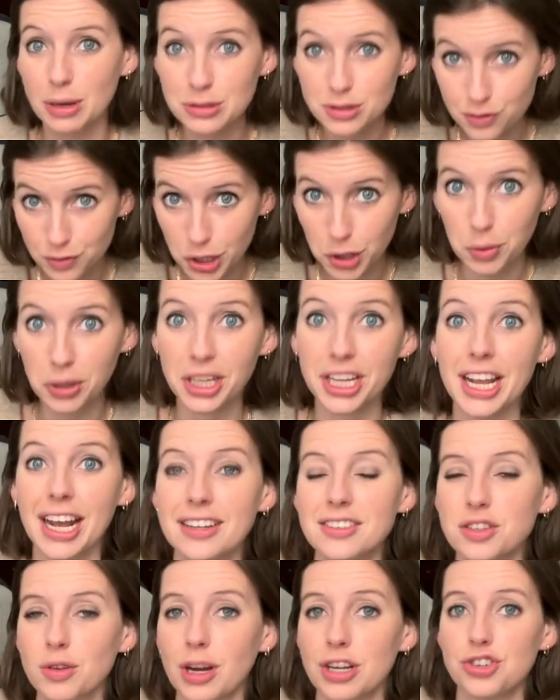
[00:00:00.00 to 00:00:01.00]
frequently
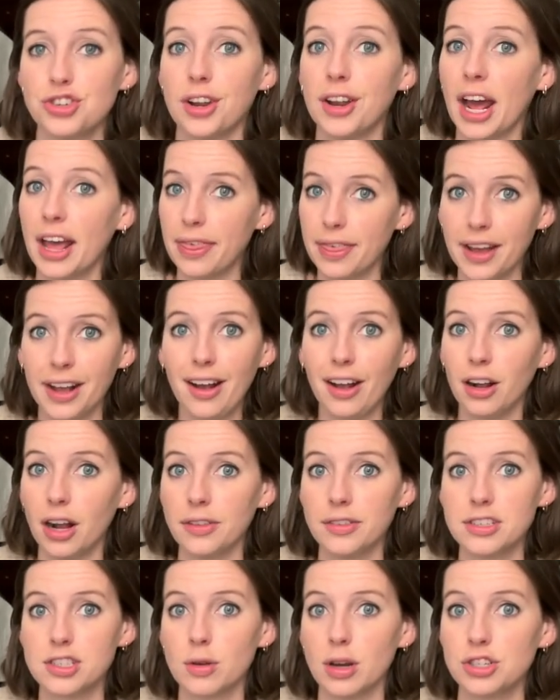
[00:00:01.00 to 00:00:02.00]
asked question. I think I got
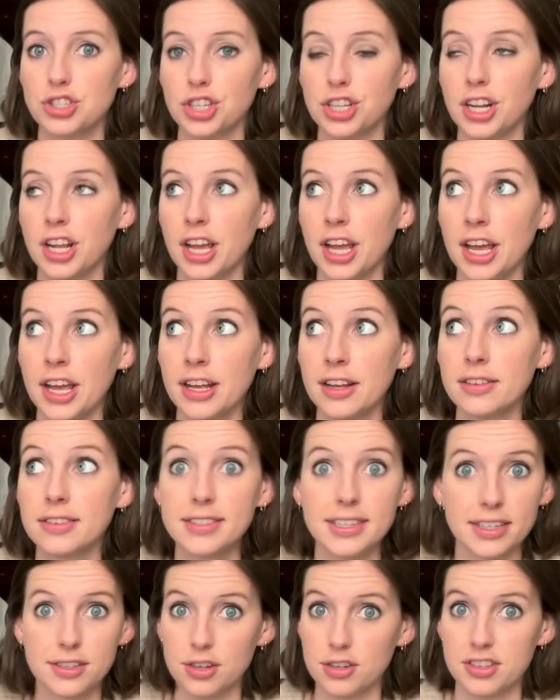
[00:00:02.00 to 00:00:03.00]
this question
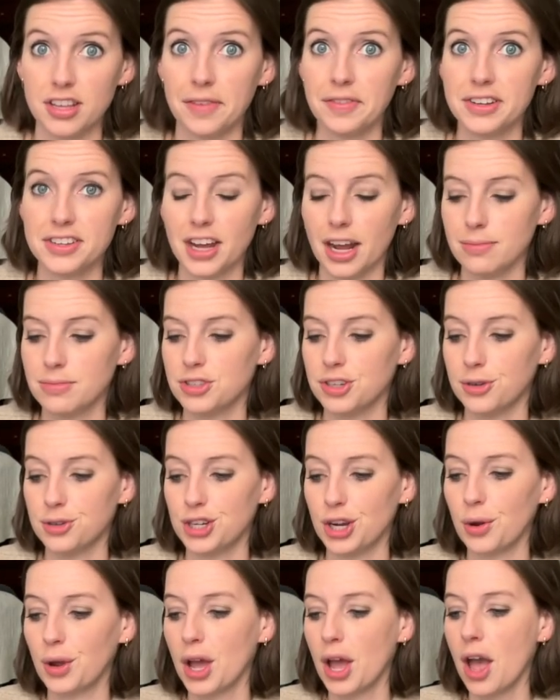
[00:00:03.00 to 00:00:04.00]
6 or 7 times, no
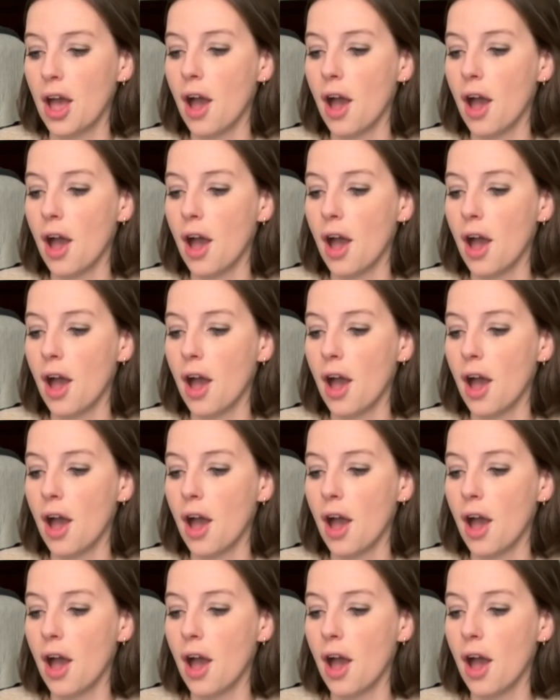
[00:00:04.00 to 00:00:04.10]
joke.